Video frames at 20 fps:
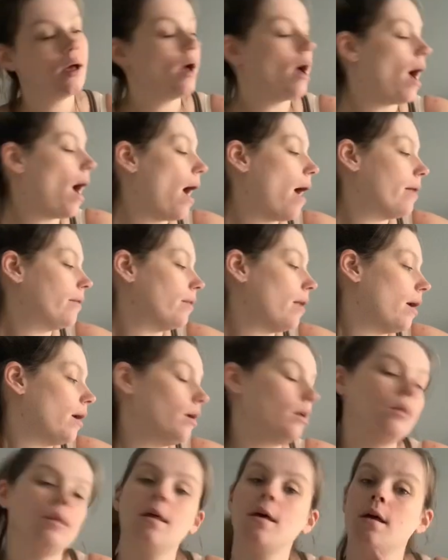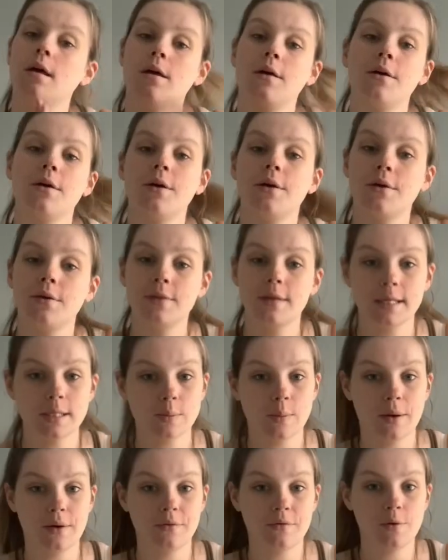and then this
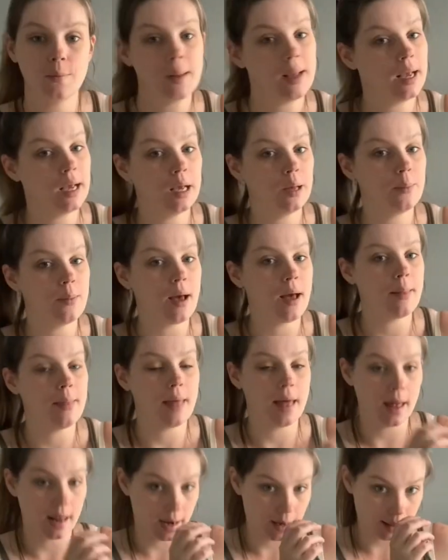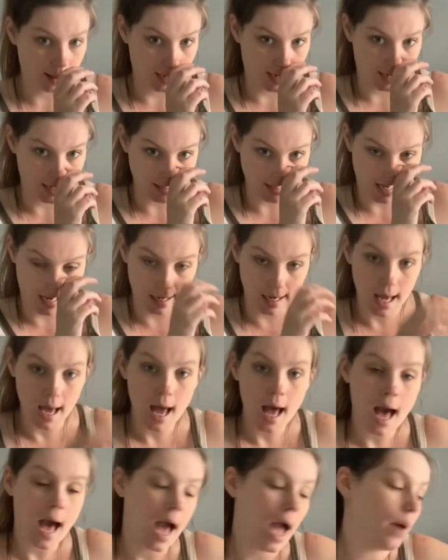one for babe, and then like I said,
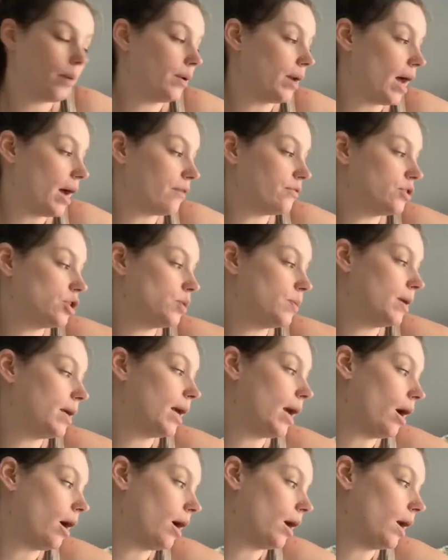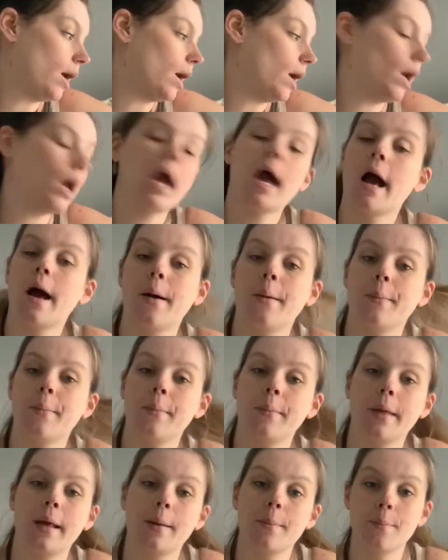I would have to be carrying
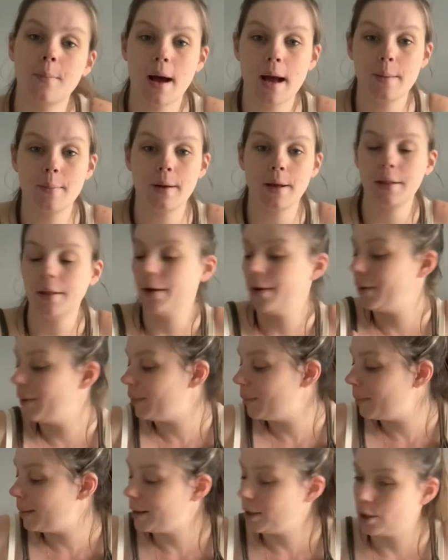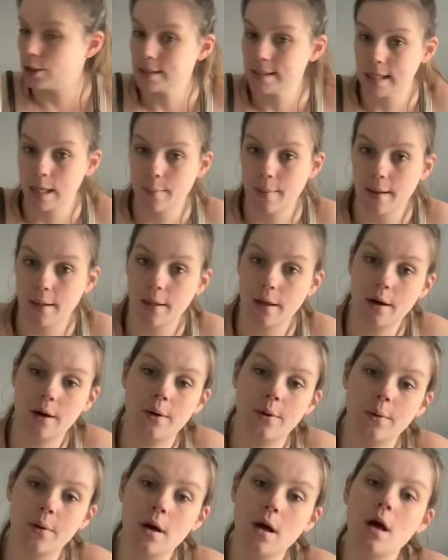like my pillow, my nursing
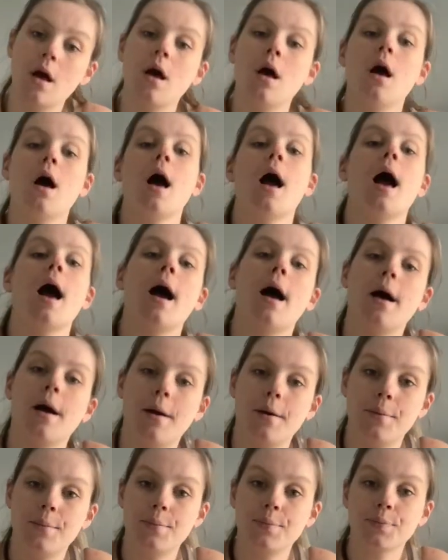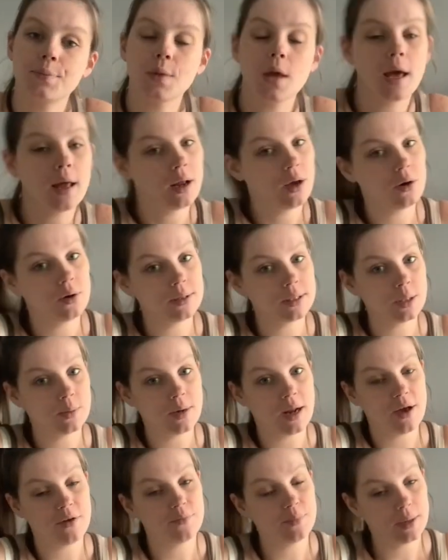pillow. And I also would
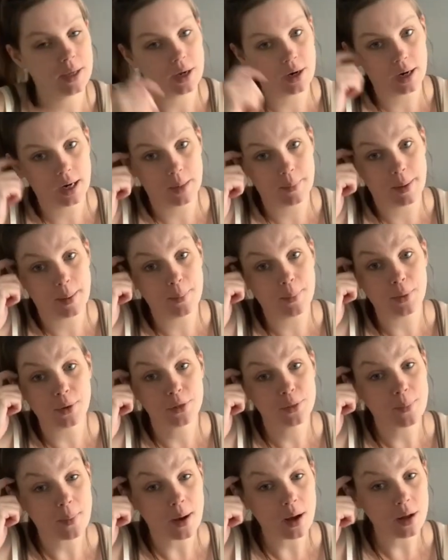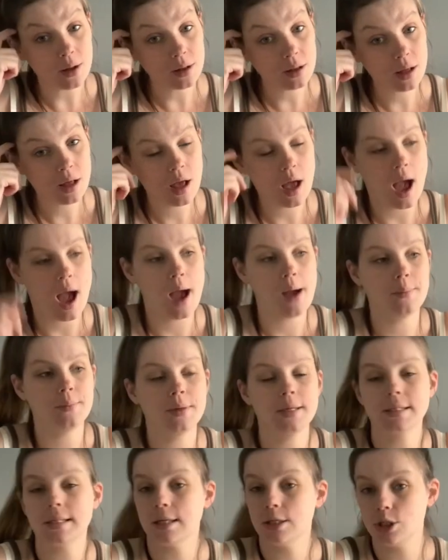have to be carrying my birth ball,
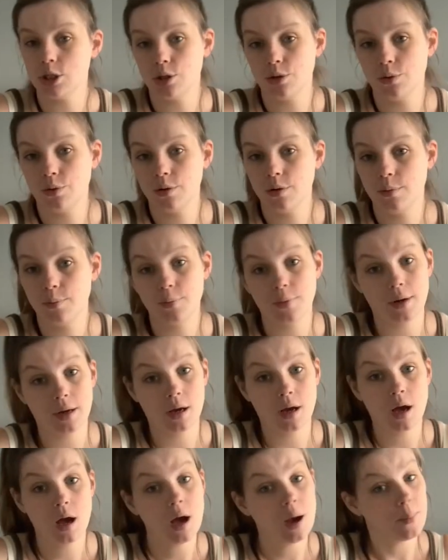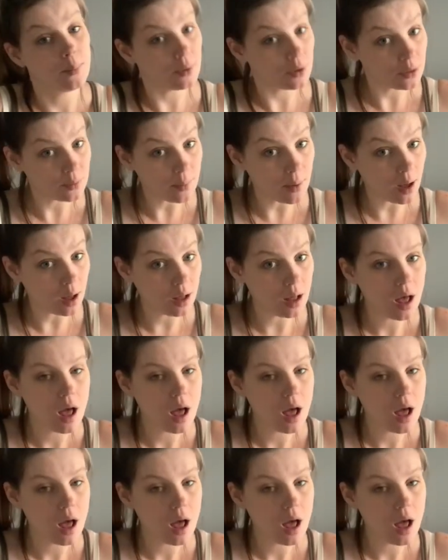because I do bring a birth ball.